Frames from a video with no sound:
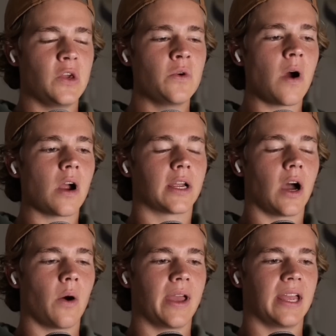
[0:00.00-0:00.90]
you are
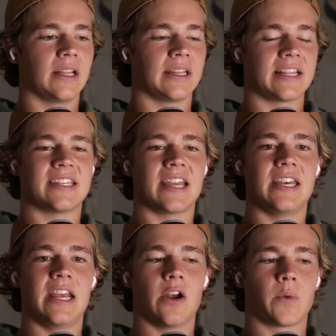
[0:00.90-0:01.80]
going, let's
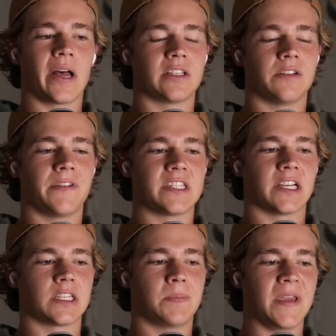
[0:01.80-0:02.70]
say, near
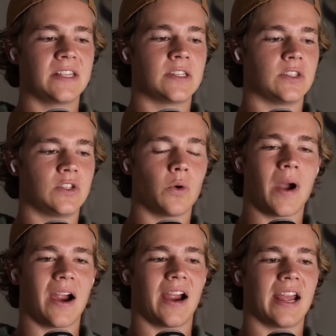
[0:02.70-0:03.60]
relativistic speeds
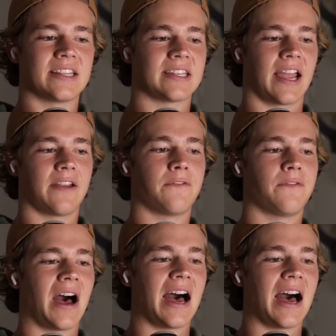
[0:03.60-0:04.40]
to where it's like